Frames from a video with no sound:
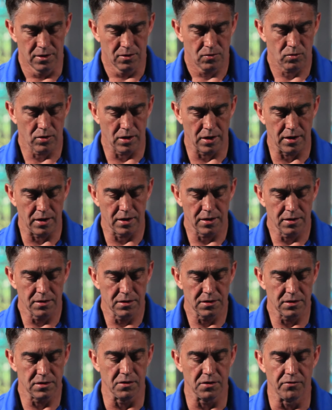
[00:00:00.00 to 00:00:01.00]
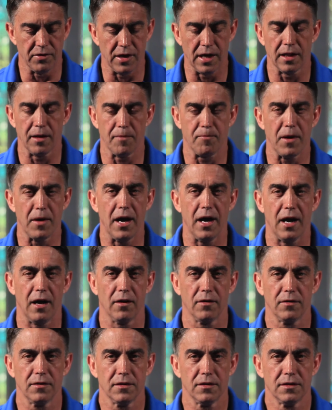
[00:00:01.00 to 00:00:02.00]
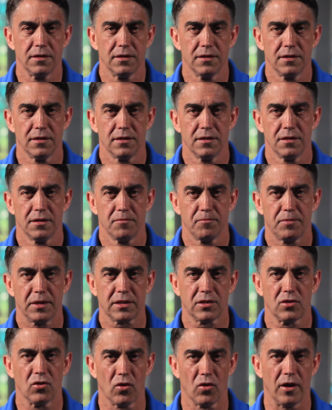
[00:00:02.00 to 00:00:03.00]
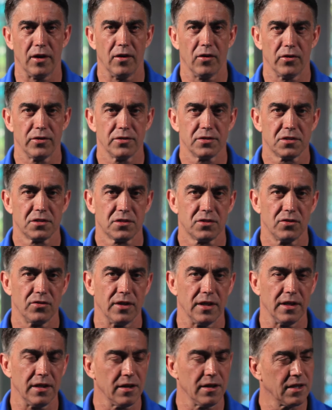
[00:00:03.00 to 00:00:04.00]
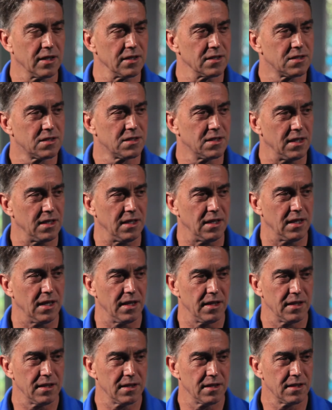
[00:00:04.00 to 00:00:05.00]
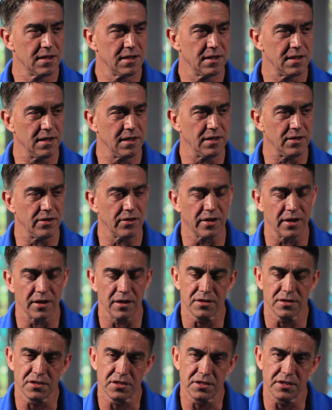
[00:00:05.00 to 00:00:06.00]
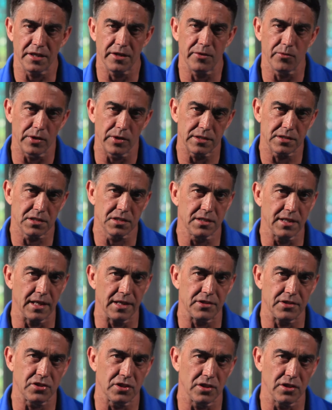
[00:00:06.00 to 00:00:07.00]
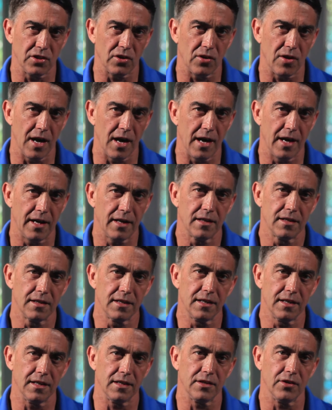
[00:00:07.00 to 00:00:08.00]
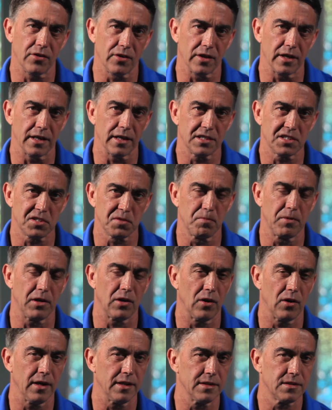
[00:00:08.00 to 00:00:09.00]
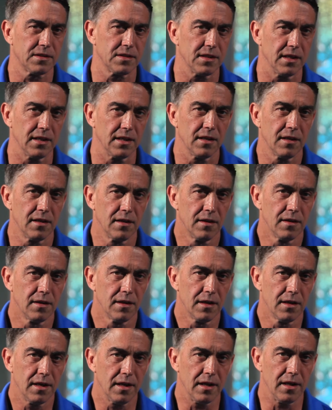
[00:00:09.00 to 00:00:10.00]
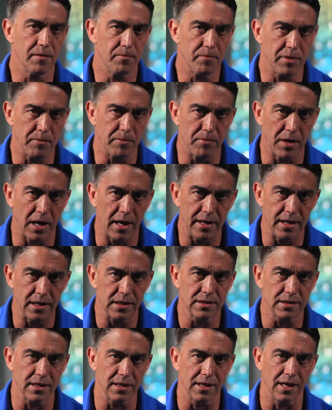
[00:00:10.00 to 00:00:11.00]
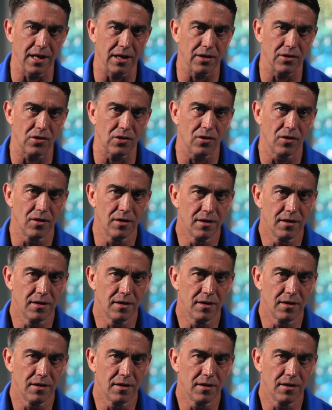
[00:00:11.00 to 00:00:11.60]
We're going to develop out pictorials so that you can see it. And you can see what station you're at. And you can experience it. And it be mighty together.